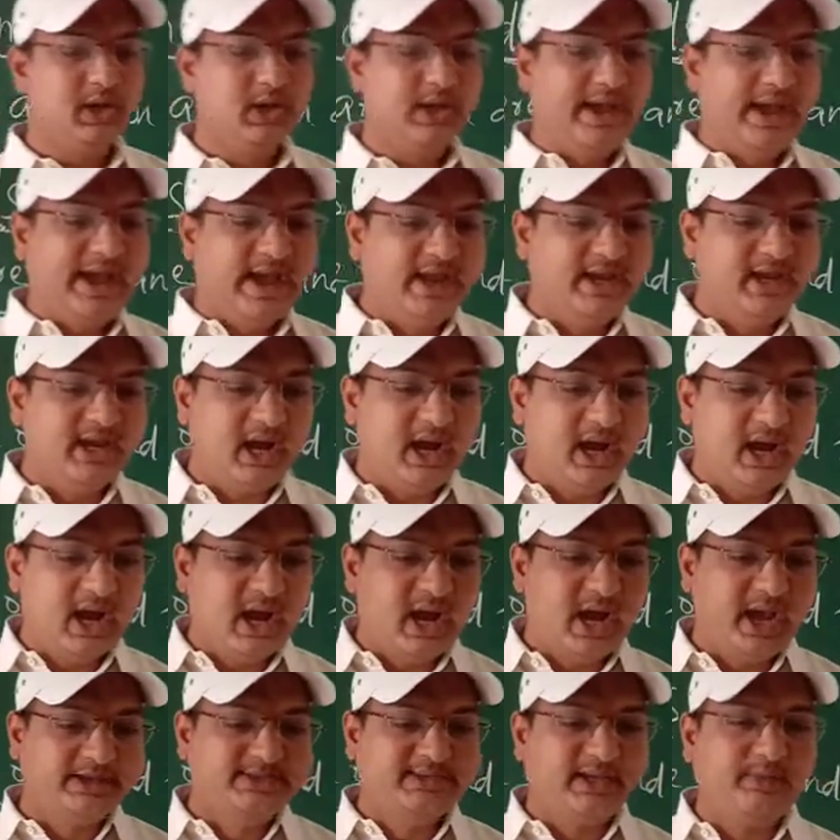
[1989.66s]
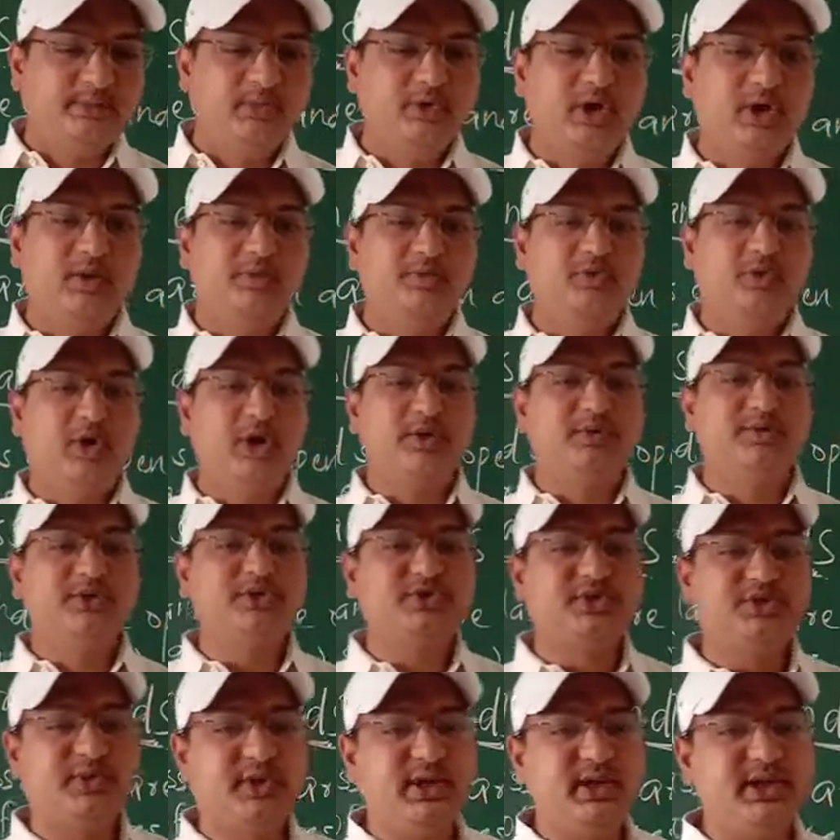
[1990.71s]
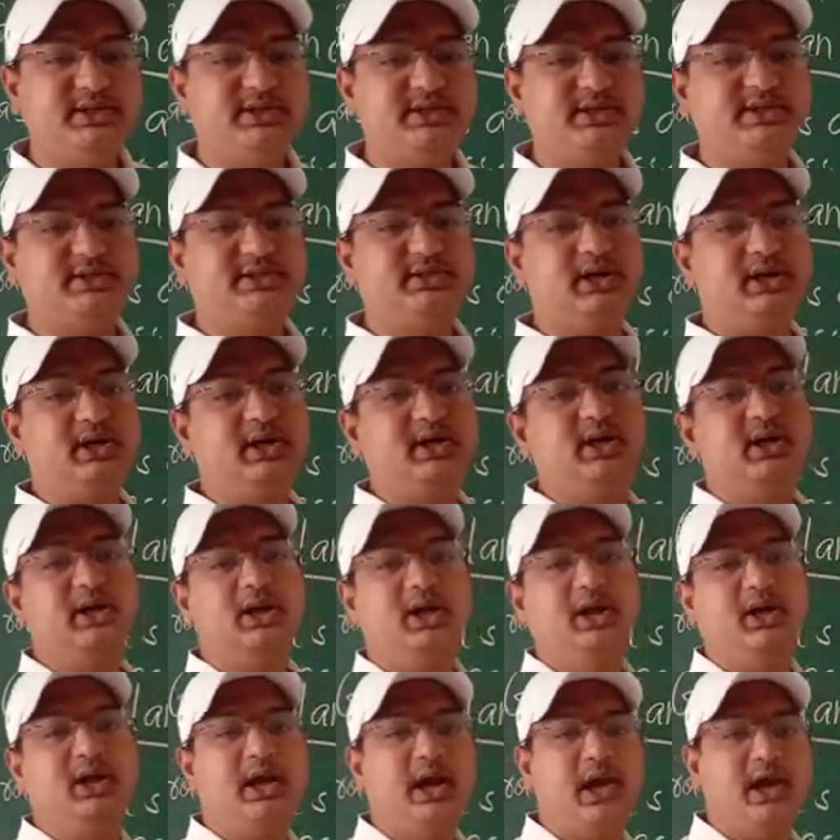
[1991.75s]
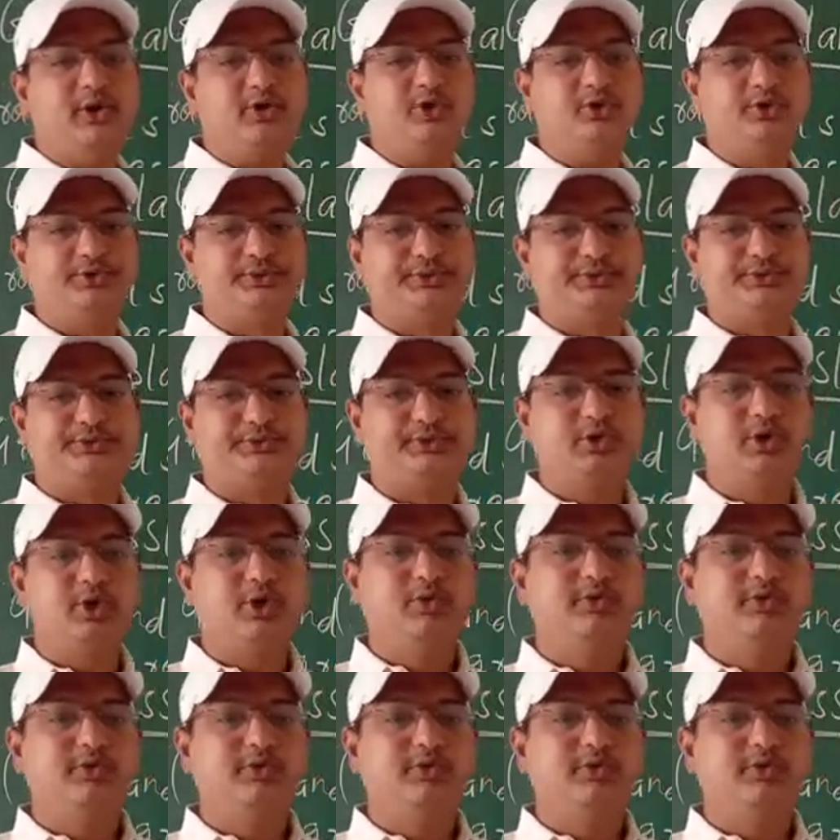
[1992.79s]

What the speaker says: An example of one of the savannas is the Llanos,